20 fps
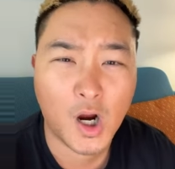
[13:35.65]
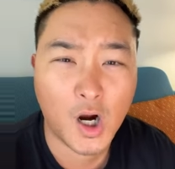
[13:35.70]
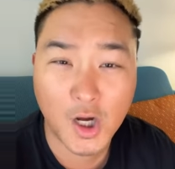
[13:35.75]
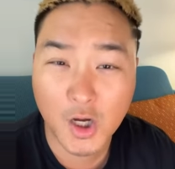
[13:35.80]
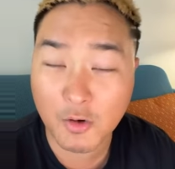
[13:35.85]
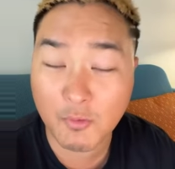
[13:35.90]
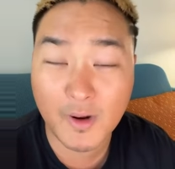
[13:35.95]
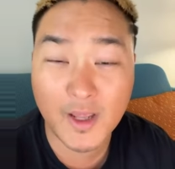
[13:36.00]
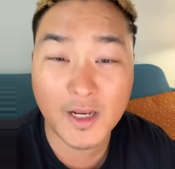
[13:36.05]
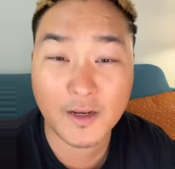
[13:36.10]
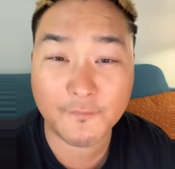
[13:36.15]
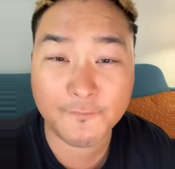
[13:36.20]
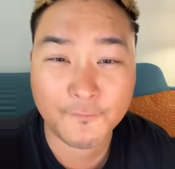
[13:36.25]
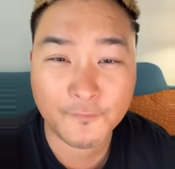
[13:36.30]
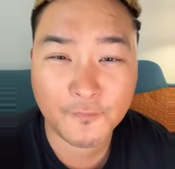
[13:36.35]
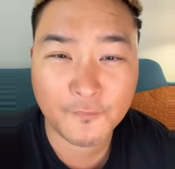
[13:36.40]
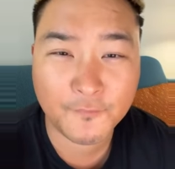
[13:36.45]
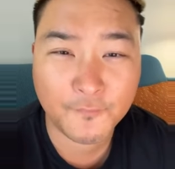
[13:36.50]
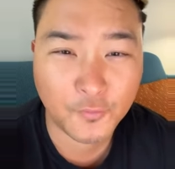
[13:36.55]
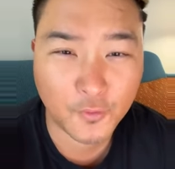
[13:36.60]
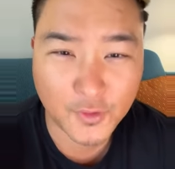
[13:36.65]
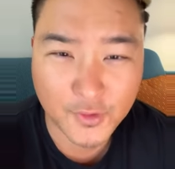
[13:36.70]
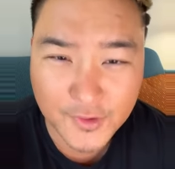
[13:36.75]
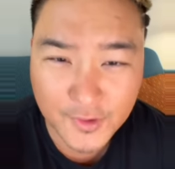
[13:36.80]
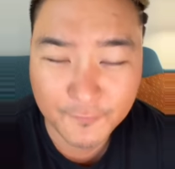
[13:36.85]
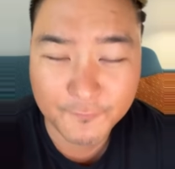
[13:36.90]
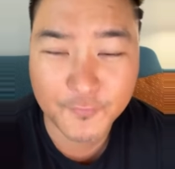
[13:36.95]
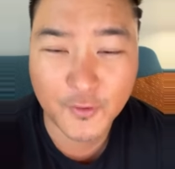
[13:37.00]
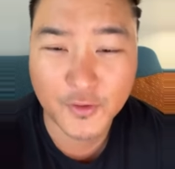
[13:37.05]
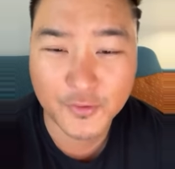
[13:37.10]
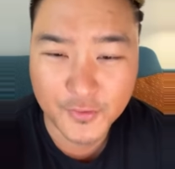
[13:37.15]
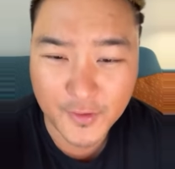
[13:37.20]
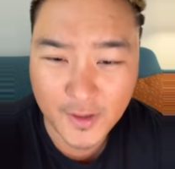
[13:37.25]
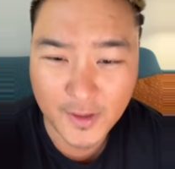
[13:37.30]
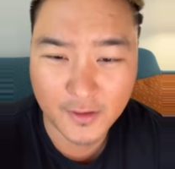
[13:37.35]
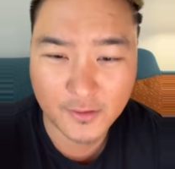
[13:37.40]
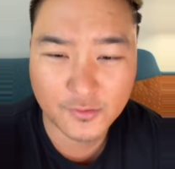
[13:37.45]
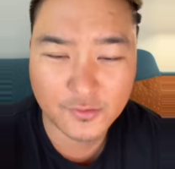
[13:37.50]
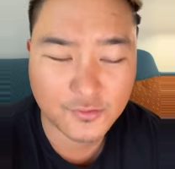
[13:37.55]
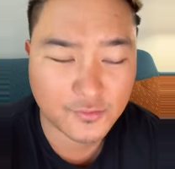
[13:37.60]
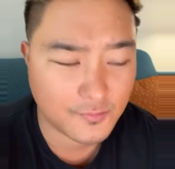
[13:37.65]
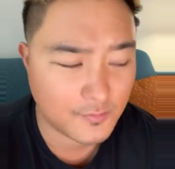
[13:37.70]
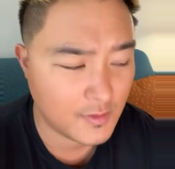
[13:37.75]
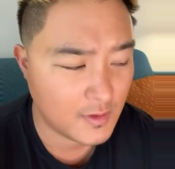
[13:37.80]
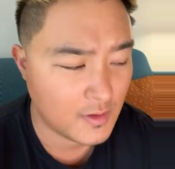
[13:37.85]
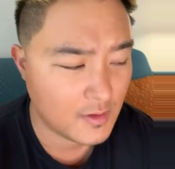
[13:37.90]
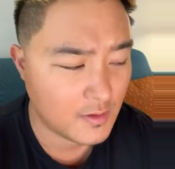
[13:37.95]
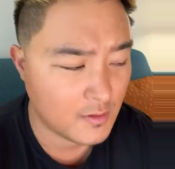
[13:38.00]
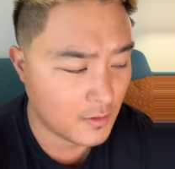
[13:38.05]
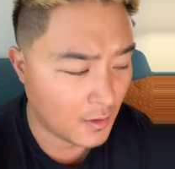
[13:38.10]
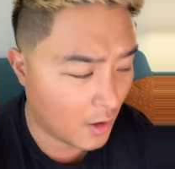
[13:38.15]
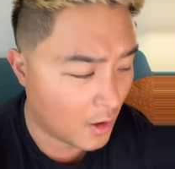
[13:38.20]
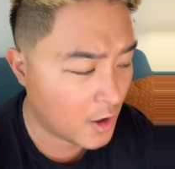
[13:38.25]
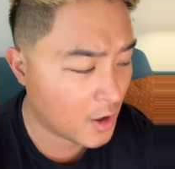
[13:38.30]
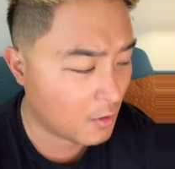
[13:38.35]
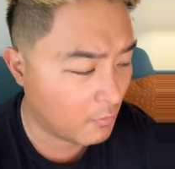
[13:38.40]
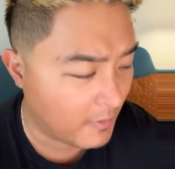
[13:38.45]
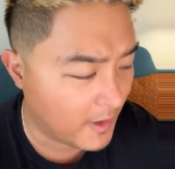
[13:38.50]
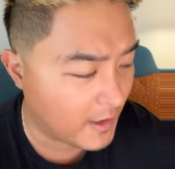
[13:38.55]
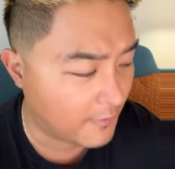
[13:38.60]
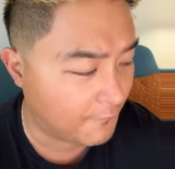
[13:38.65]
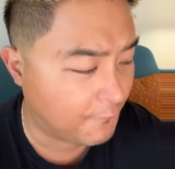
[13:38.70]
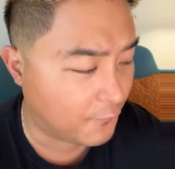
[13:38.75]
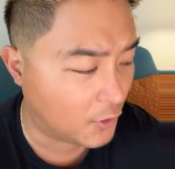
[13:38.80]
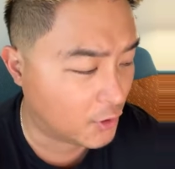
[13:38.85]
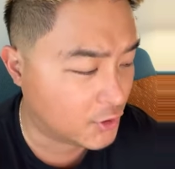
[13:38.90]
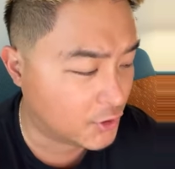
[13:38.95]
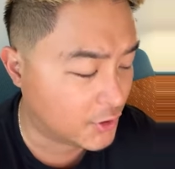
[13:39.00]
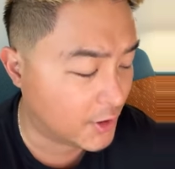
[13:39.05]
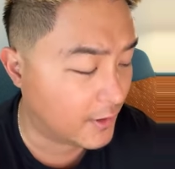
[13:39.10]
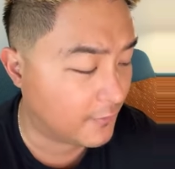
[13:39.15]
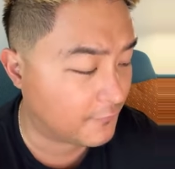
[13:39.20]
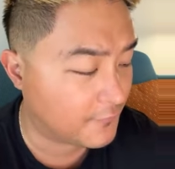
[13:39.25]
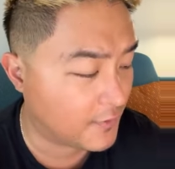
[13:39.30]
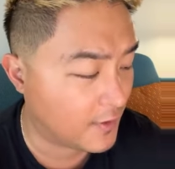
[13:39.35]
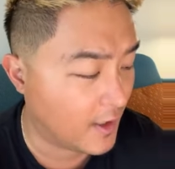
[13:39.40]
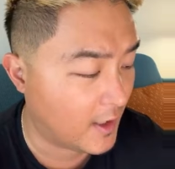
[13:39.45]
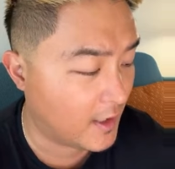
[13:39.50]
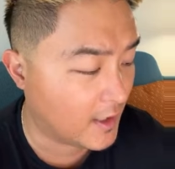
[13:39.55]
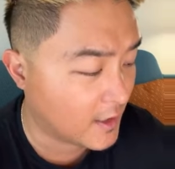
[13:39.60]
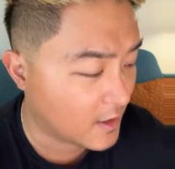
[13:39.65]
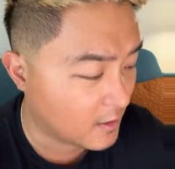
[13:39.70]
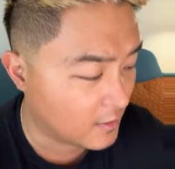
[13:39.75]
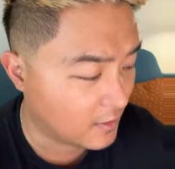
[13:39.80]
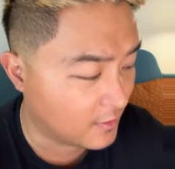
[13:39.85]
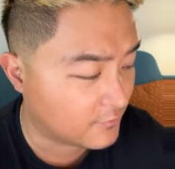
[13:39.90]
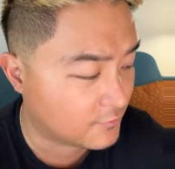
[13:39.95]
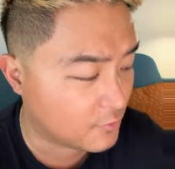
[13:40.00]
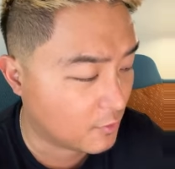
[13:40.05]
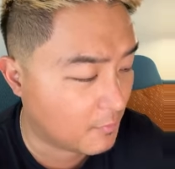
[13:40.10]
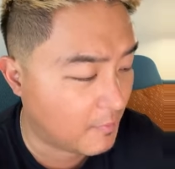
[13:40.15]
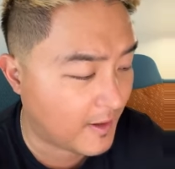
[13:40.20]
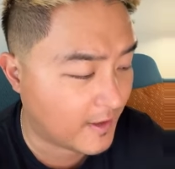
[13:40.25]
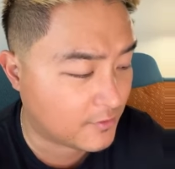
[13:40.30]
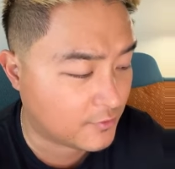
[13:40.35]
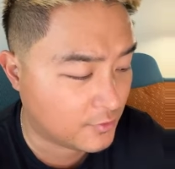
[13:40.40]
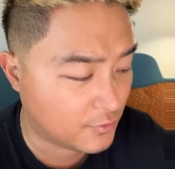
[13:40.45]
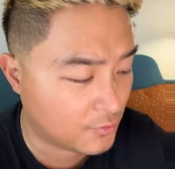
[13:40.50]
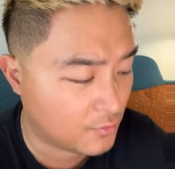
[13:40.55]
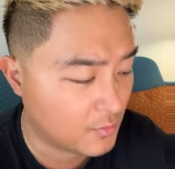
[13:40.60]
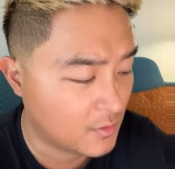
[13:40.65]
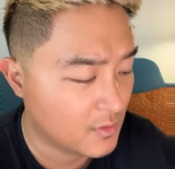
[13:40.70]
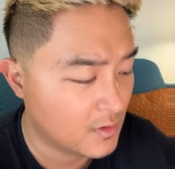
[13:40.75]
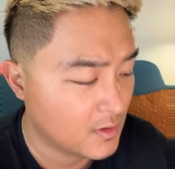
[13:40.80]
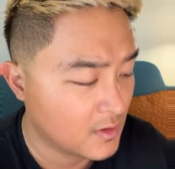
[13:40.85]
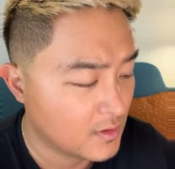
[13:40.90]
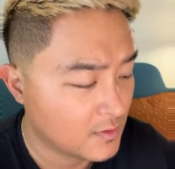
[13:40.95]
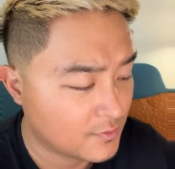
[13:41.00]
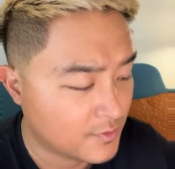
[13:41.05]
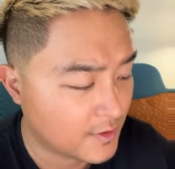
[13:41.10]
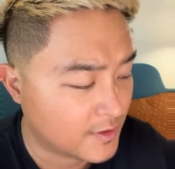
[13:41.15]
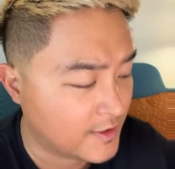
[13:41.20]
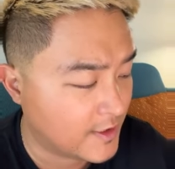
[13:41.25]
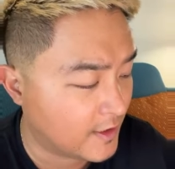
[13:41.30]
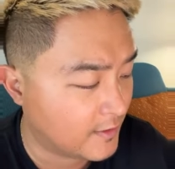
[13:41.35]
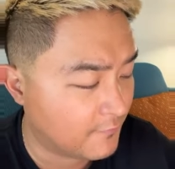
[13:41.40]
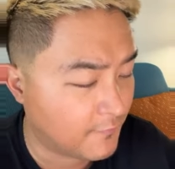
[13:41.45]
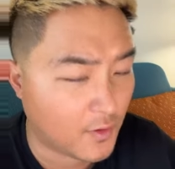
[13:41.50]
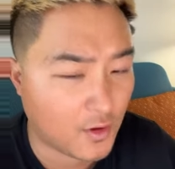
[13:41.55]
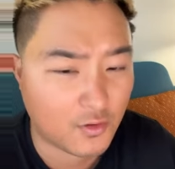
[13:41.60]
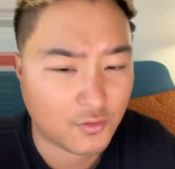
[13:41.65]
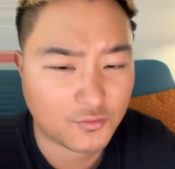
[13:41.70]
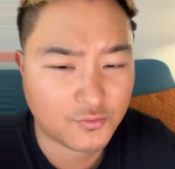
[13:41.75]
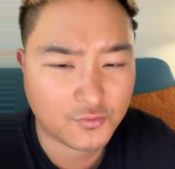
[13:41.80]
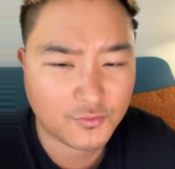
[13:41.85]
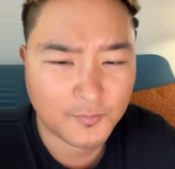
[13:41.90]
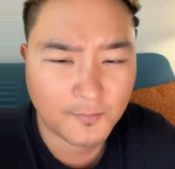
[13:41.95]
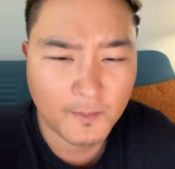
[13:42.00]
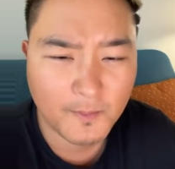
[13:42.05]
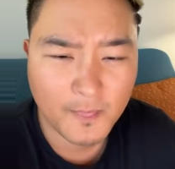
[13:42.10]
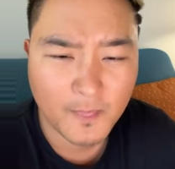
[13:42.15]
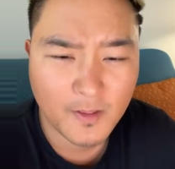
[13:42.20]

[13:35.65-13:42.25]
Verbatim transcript: Are you ready for different things? Are you ready for a shift? And here, let's go back to the key verse.